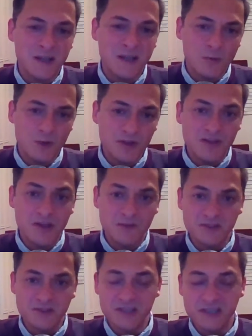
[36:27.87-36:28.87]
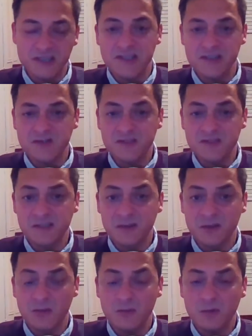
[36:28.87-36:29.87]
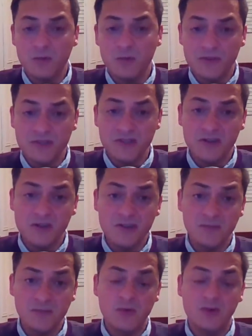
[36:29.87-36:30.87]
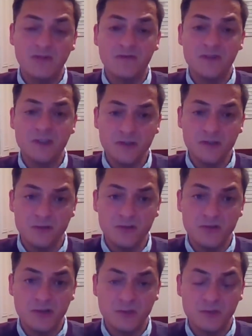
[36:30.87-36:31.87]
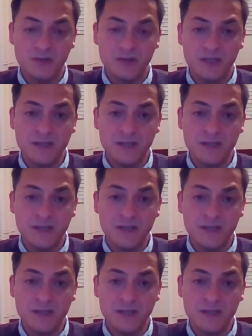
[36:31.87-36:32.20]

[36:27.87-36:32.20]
When you come to Geegeez, there's obviously a lot more, but the starting point for you should be,